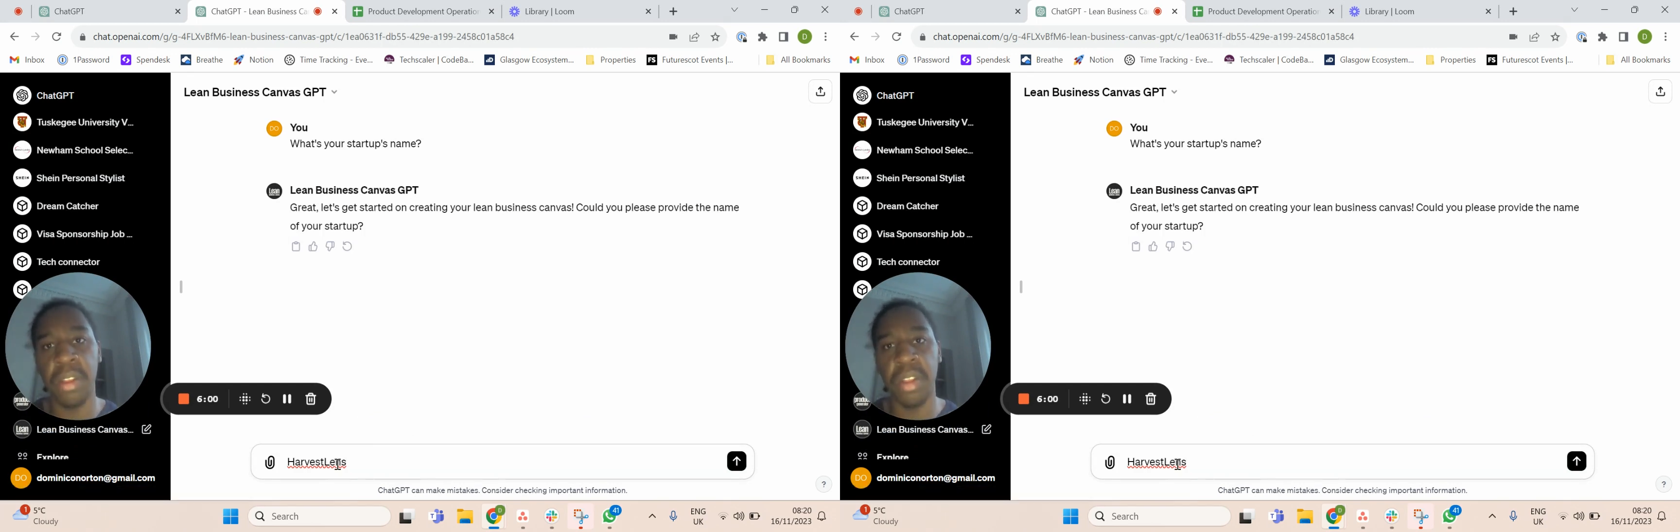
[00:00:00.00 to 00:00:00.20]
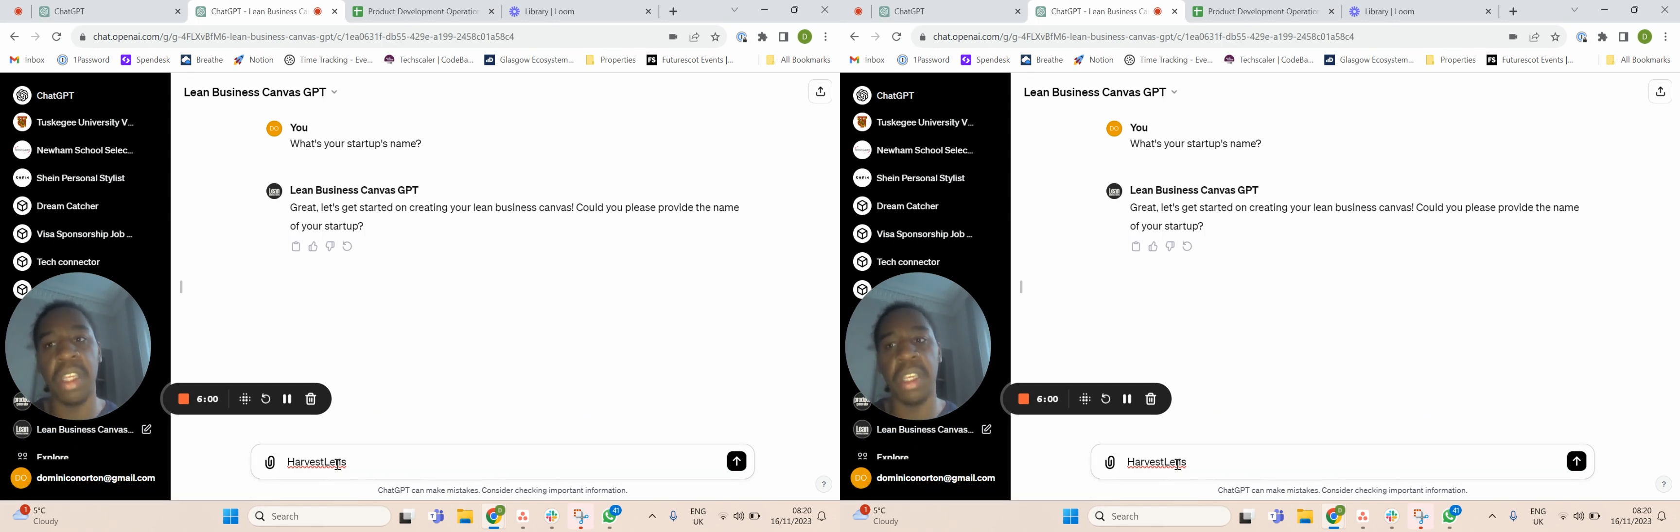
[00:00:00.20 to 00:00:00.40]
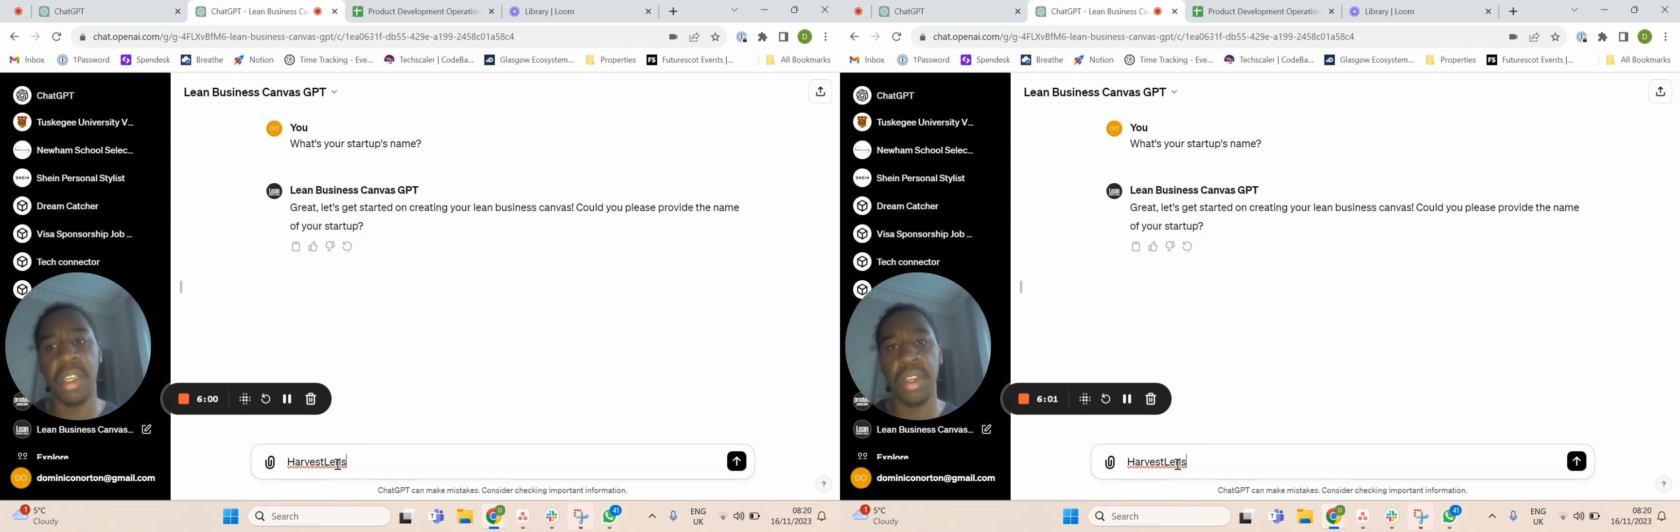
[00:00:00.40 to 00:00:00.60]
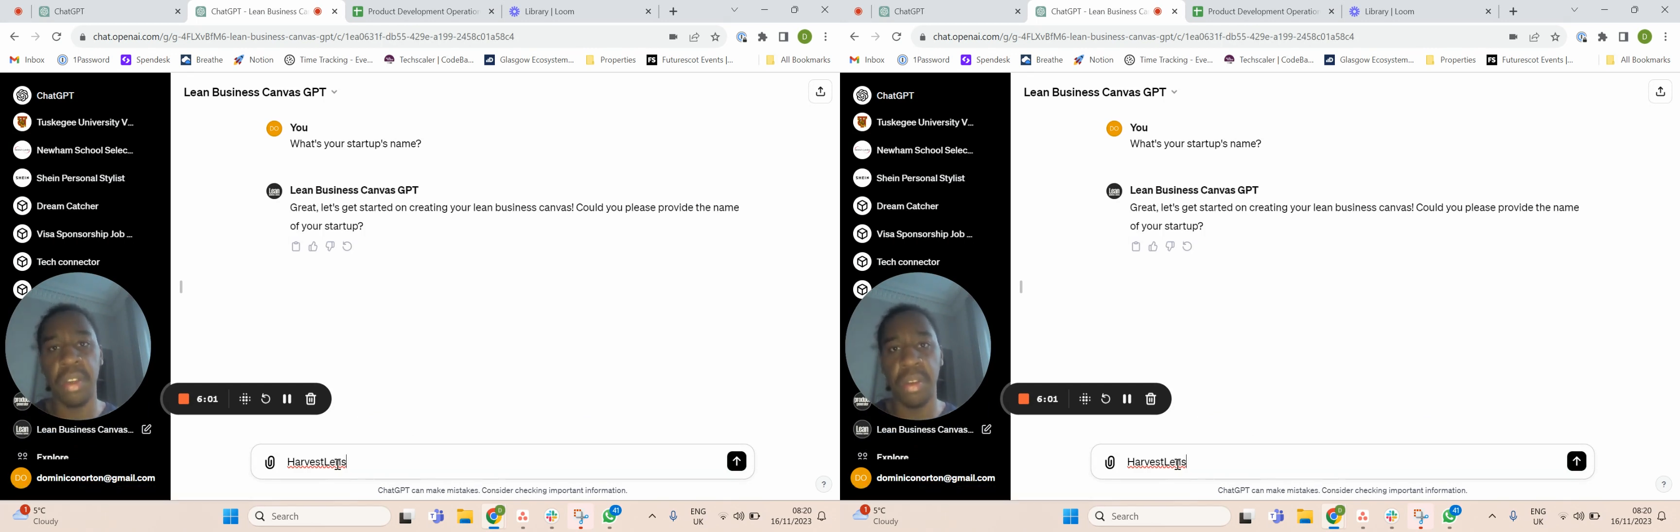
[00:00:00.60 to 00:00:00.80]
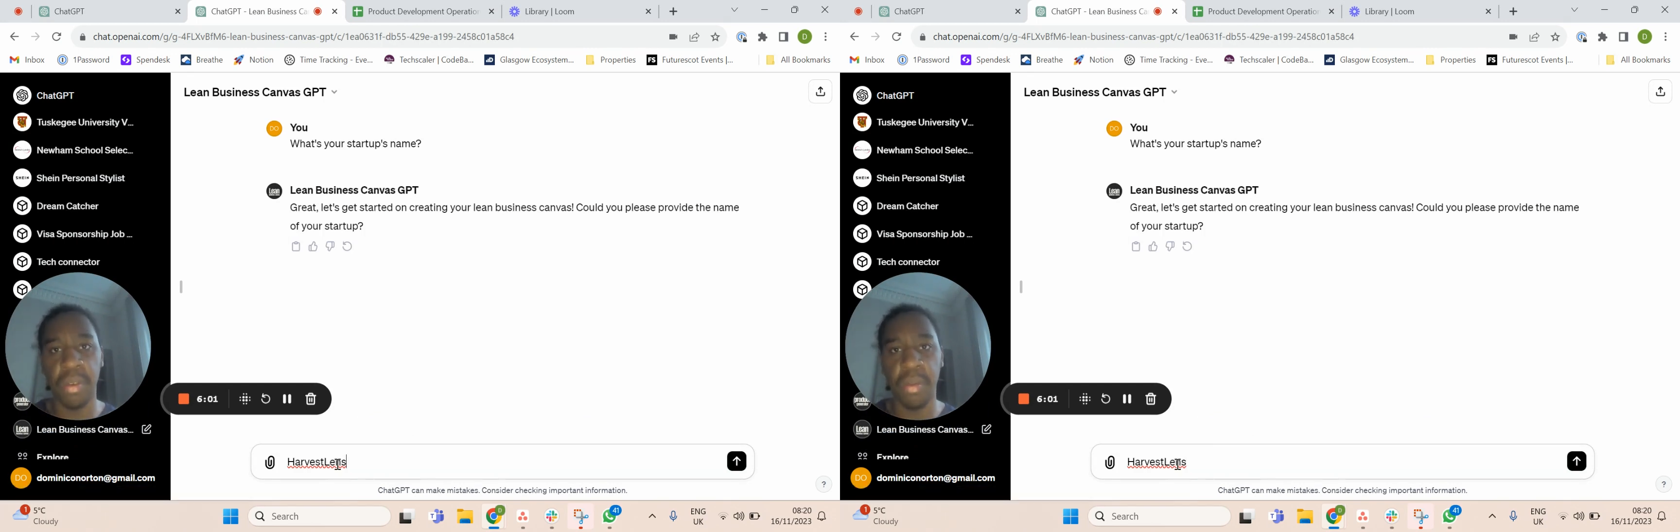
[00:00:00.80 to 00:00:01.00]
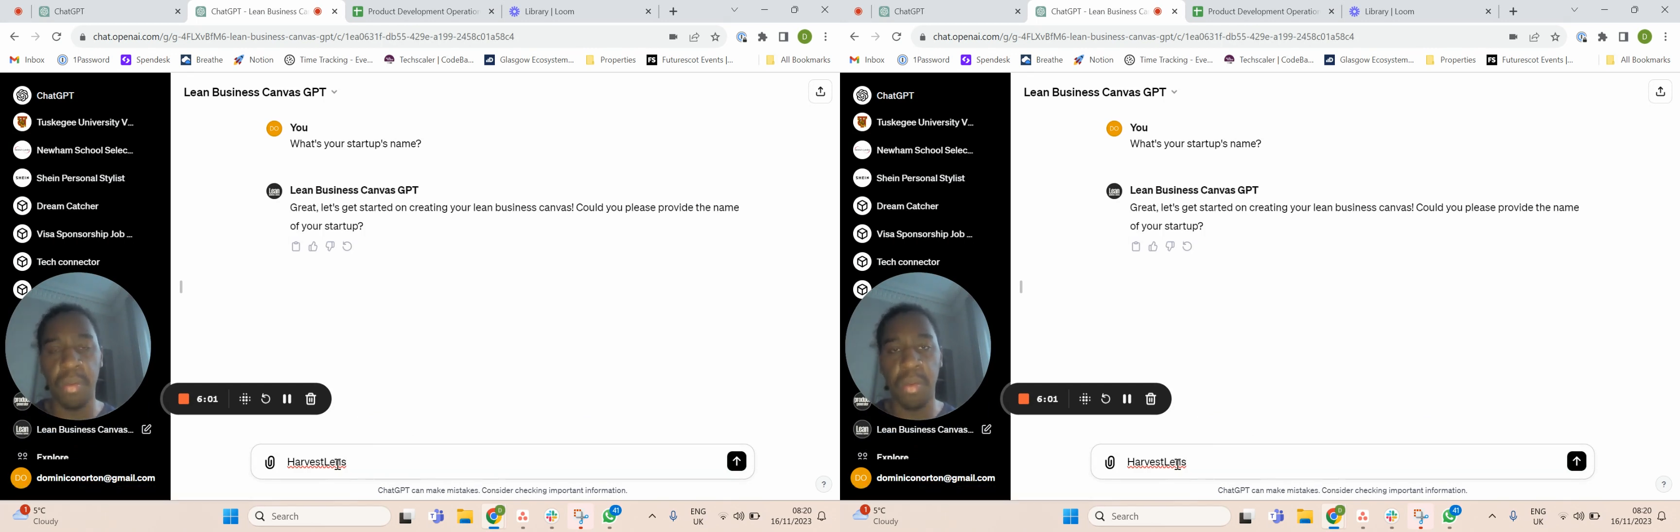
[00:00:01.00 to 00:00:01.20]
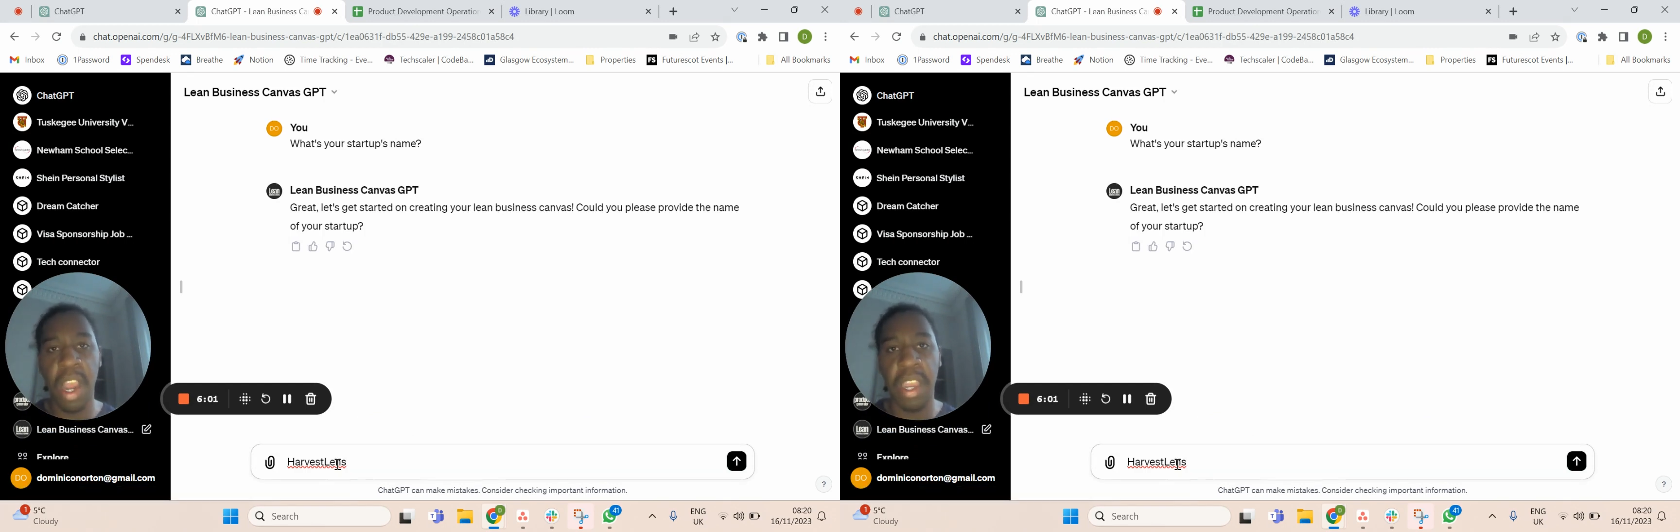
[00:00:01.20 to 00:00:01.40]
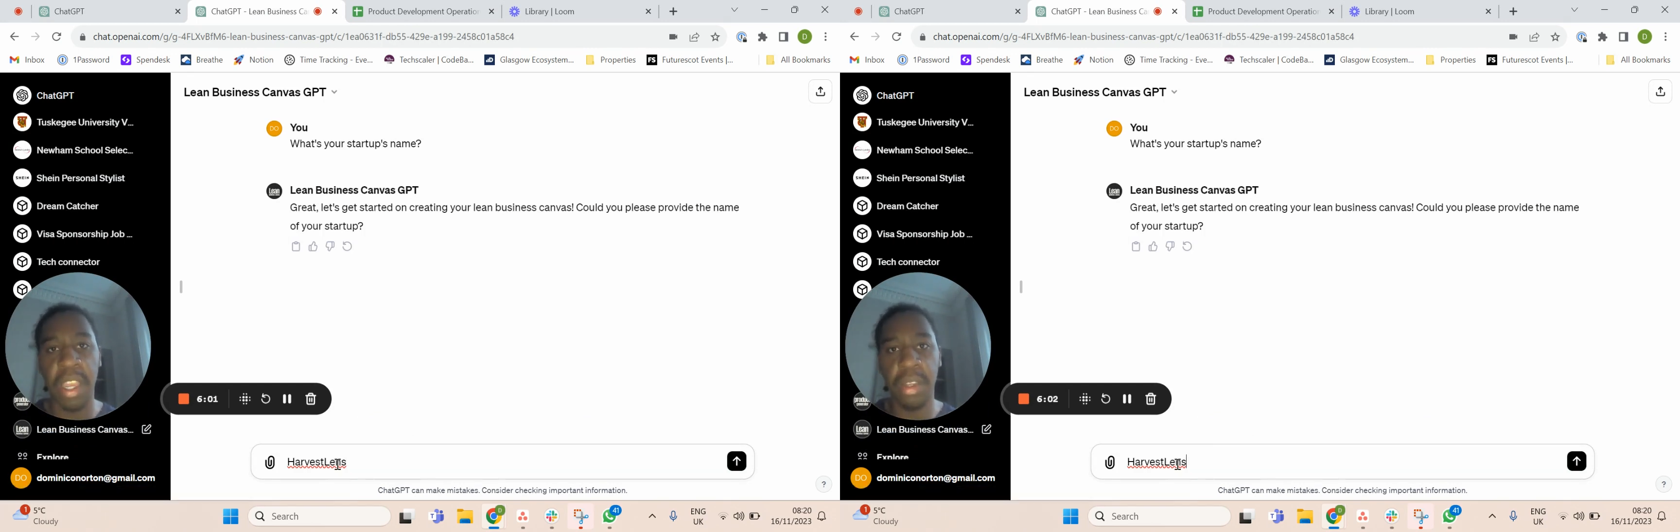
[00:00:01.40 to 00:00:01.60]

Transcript: the right